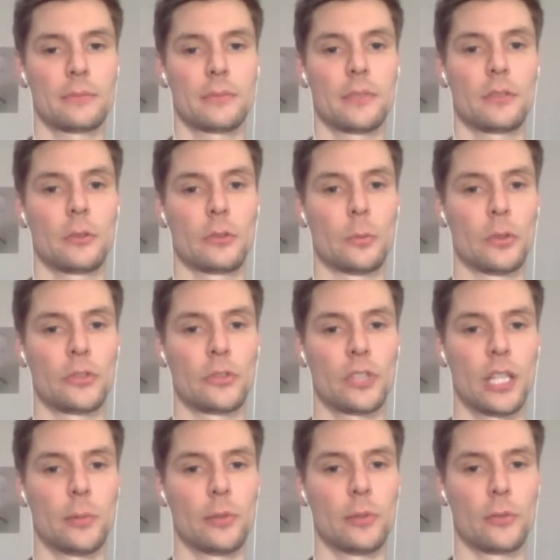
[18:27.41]
It's also more
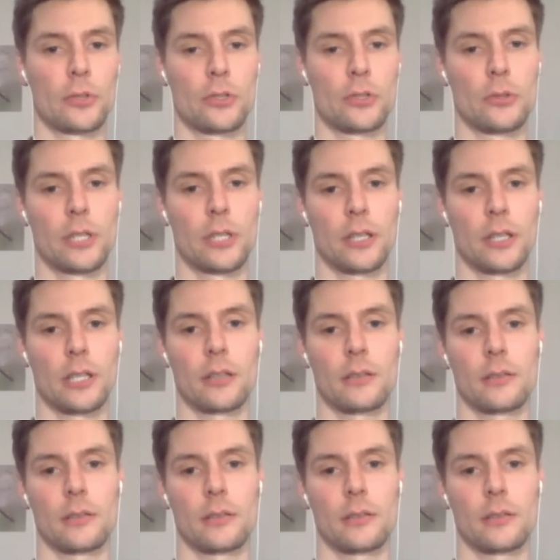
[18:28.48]
stable for shooting then.